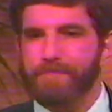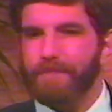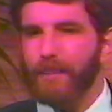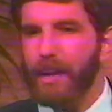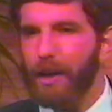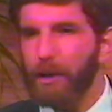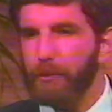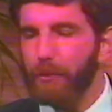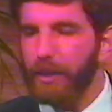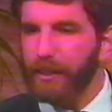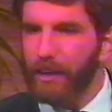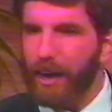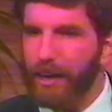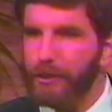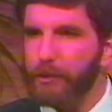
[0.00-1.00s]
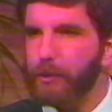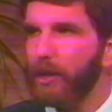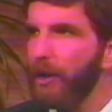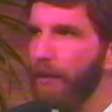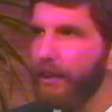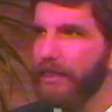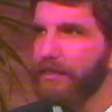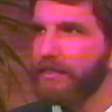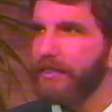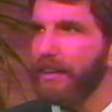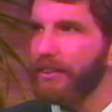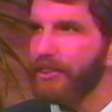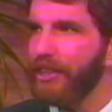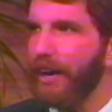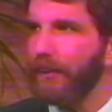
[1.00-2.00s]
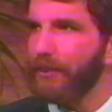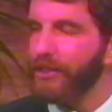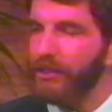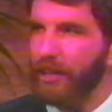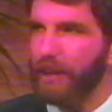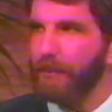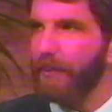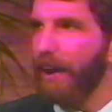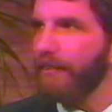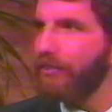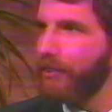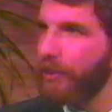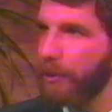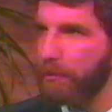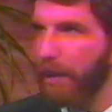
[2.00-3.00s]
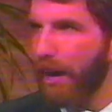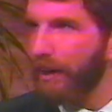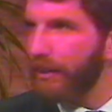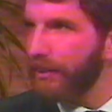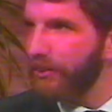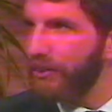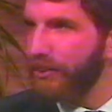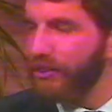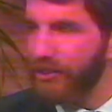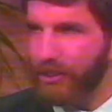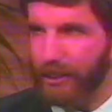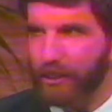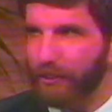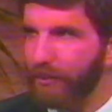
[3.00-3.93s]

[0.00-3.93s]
And when guys would go in to take showers, I'd rifle their pockets and steal